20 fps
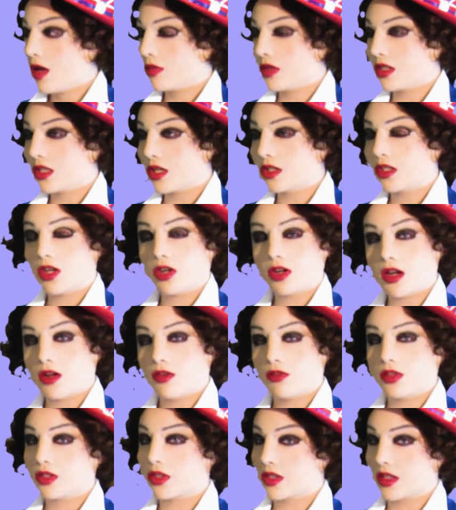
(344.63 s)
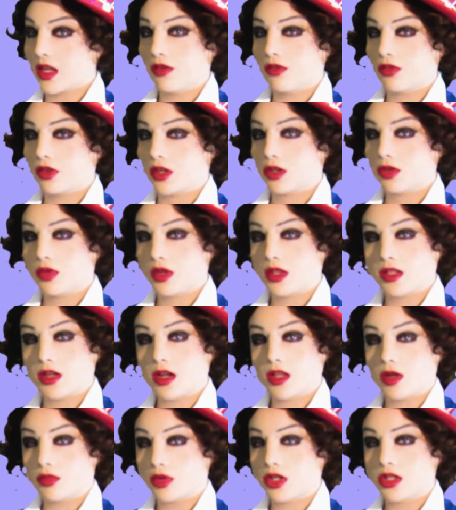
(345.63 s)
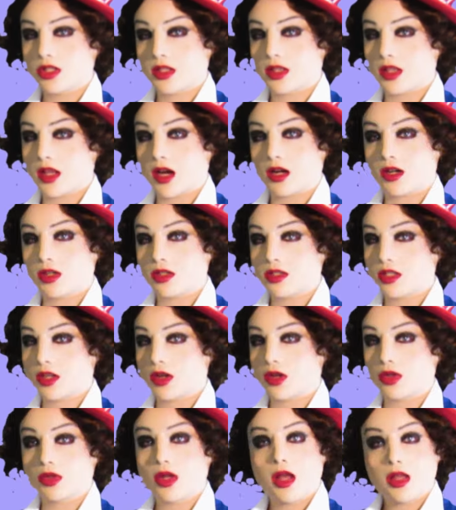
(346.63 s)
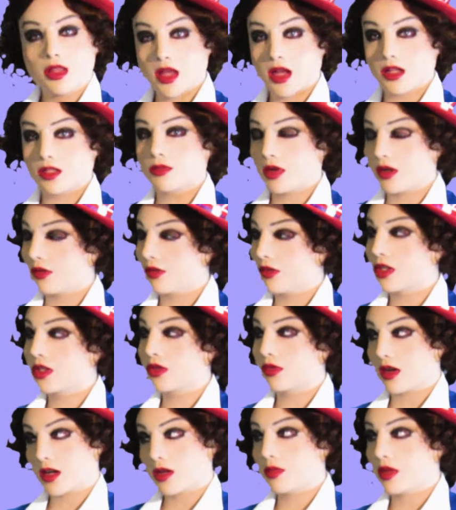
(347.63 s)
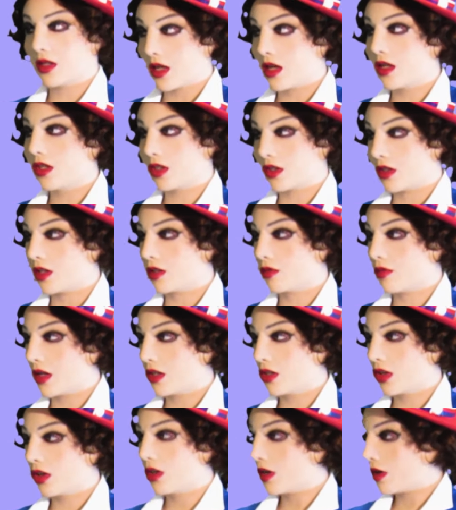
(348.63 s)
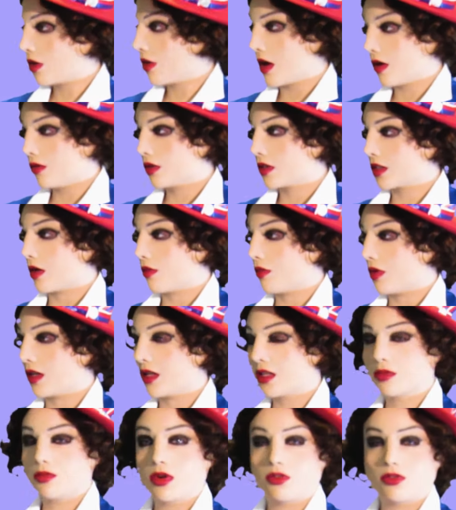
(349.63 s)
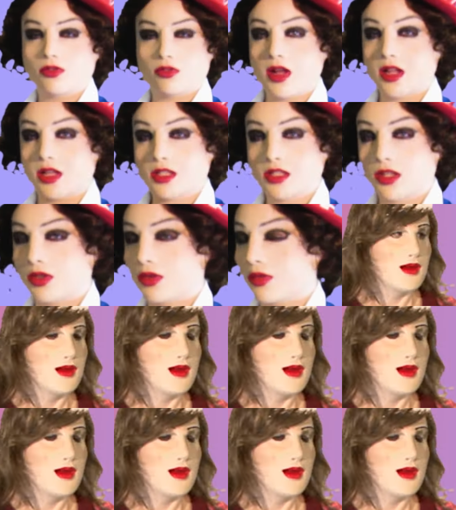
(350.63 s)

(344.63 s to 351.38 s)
But just you're going to feel safer with another person there. So that's my first recommendation, is make sure you go out with someone. It's more fun, too.